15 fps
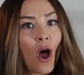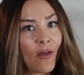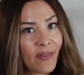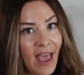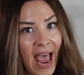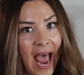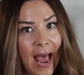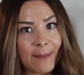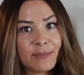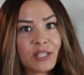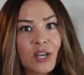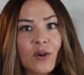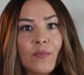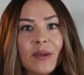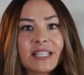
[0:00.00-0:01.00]
on the app.
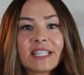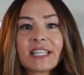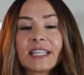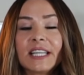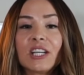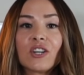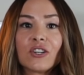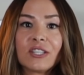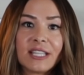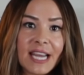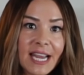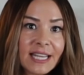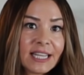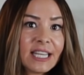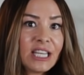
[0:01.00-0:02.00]
So basically your
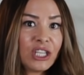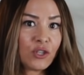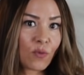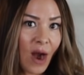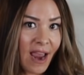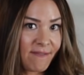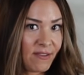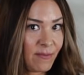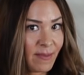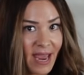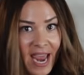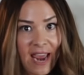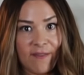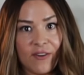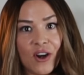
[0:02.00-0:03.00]
daily driving
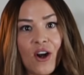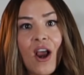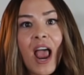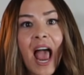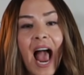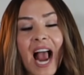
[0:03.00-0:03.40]
behavior